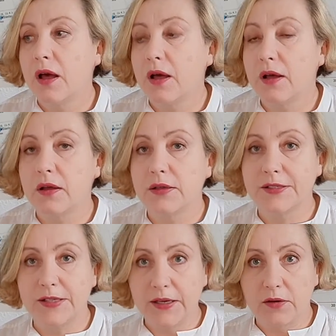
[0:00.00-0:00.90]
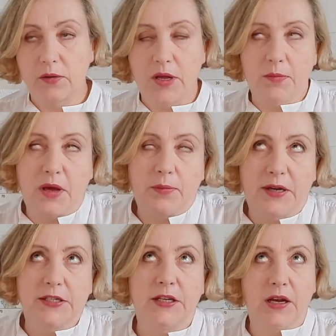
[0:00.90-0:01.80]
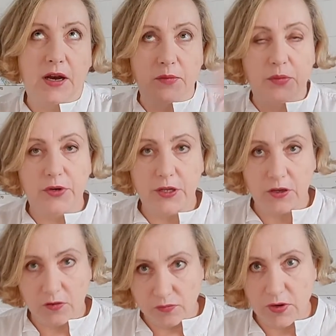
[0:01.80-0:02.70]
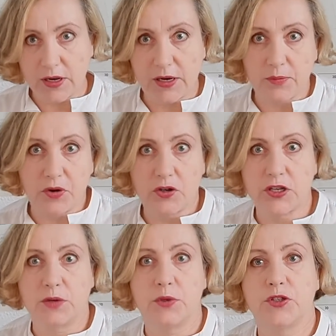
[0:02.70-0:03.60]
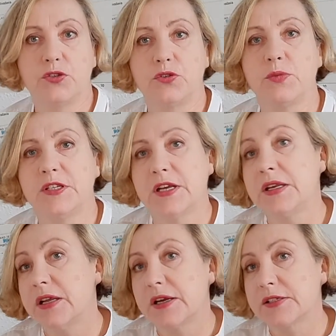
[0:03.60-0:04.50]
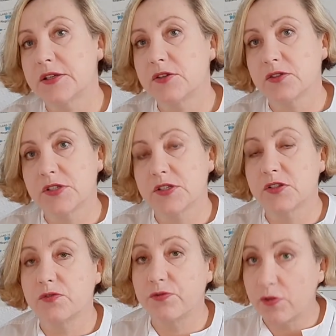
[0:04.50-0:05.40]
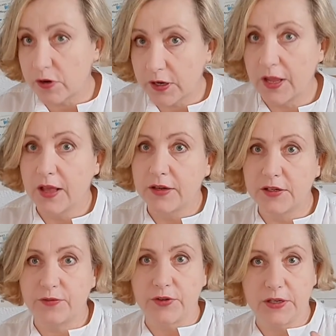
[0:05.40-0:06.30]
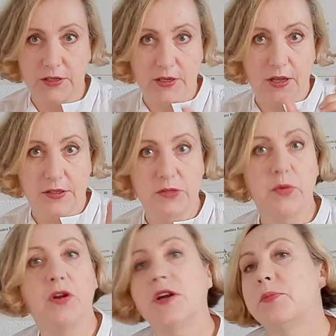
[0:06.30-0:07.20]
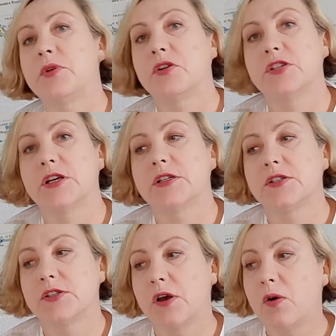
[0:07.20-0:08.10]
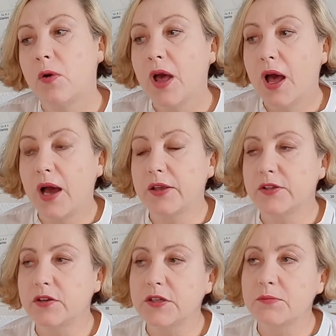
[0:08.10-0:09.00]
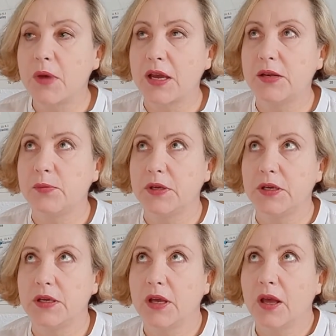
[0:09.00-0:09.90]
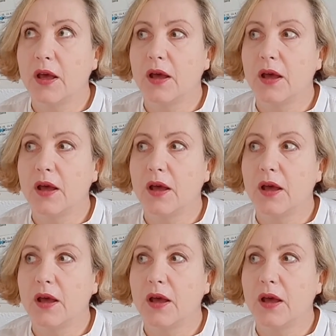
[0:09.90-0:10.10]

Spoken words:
a particular body of work, a project which took me 10 years and consists of 4 different smaller projects. So I thought it might be